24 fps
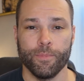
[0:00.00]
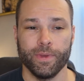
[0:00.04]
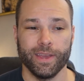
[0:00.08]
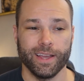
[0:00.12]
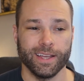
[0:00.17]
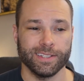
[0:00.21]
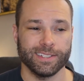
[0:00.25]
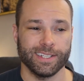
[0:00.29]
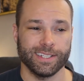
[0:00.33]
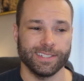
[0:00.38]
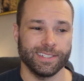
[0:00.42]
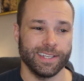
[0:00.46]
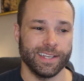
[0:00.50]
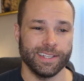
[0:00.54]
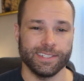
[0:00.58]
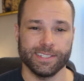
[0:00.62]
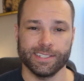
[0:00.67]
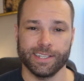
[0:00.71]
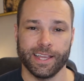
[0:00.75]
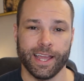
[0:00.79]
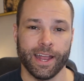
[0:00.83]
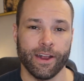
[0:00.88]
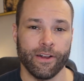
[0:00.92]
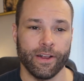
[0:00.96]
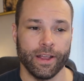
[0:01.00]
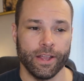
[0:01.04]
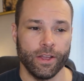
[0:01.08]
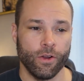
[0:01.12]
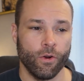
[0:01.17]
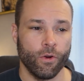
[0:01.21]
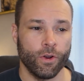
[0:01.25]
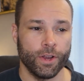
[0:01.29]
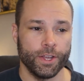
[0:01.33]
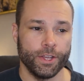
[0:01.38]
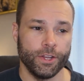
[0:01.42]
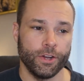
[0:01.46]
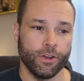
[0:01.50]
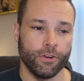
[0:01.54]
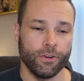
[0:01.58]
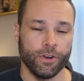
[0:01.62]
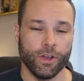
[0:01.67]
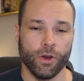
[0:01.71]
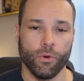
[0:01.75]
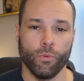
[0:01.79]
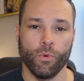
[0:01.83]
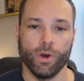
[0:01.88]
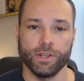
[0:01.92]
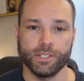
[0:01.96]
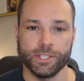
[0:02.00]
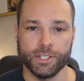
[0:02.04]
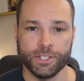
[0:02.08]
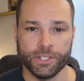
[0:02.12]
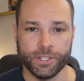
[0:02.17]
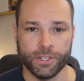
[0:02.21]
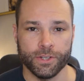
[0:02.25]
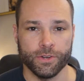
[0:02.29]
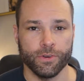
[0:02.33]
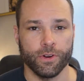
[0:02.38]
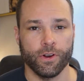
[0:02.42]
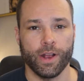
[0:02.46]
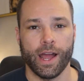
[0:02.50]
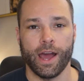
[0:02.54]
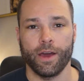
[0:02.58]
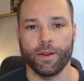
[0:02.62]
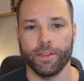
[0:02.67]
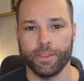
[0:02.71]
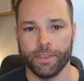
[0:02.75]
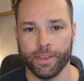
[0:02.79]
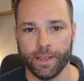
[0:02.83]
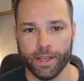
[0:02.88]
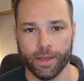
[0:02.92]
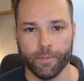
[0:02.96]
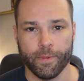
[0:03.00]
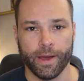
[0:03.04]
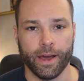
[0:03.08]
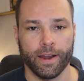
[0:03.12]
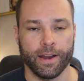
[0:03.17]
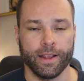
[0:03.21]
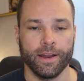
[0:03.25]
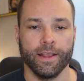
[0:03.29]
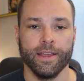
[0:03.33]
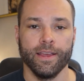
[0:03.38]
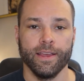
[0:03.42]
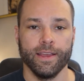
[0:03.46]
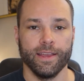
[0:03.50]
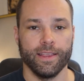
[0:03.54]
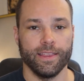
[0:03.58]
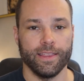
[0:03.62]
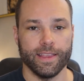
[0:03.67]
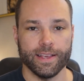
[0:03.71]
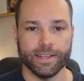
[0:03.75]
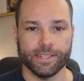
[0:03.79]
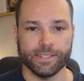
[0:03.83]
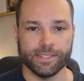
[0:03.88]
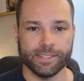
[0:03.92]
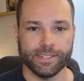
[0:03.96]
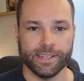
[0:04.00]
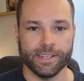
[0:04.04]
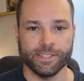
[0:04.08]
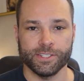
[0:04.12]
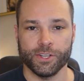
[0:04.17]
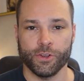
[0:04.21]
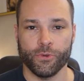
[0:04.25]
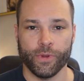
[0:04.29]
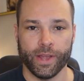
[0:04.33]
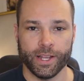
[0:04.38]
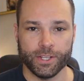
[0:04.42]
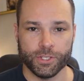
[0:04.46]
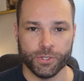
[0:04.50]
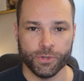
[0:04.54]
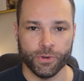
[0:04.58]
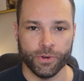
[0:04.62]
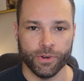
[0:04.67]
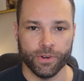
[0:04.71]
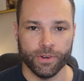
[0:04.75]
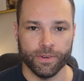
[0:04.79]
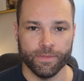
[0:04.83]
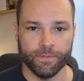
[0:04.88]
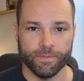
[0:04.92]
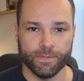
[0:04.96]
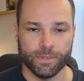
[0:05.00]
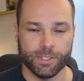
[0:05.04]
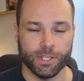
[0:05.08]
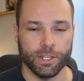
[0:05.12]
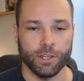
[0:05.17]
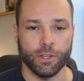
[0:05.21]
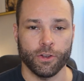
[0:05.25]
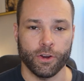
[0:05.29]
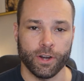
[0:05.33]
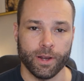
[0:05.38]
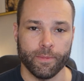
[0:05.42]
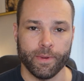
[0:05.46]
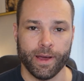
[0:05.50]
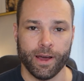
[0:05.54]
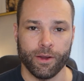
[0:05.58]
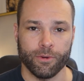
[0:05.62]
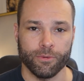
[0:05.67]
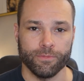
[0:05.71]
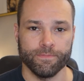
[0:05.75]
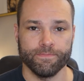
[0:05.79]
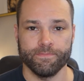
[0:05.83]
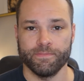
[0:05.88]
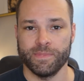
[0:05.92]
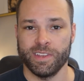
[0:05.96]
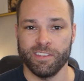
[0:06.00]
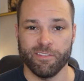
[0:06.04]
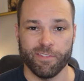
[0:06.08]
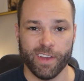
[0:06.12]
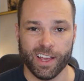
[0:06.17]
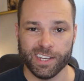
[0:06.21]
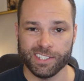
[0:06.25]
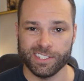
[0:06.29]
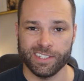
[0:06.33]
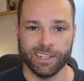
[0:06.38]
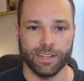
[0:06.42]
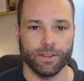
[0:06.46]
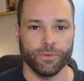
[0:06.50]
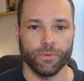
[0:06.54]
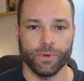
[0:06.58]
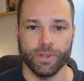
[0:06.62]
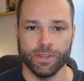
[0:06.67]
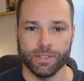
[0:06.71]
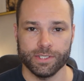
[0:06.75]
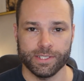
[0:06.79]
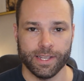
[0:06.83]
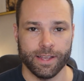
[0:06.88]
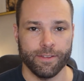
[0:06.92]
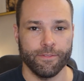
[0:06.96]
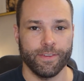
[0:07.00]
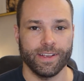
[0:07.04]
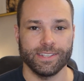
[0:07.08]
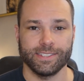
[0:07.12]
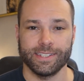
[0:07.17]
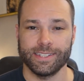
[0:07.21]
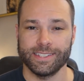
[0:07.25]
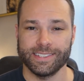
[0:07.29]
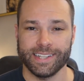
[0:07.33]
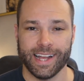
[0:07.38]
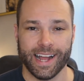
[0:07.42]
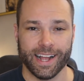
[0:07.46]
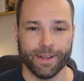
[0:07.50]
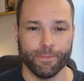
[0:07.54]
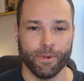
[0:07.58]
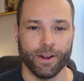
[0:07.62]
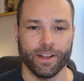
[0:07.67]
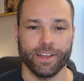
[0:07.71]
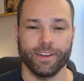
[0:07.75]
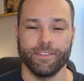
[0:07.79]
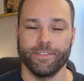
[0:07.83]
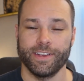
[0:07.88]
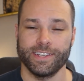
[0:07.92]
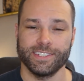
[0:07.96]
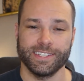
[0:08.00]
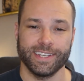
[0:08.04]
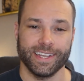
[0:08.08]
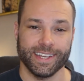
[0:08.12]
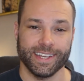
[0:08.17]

because it's scary or you don't know what to do or how to think about it. This is a great tool to learn about investing, real estate investing, stock market investing,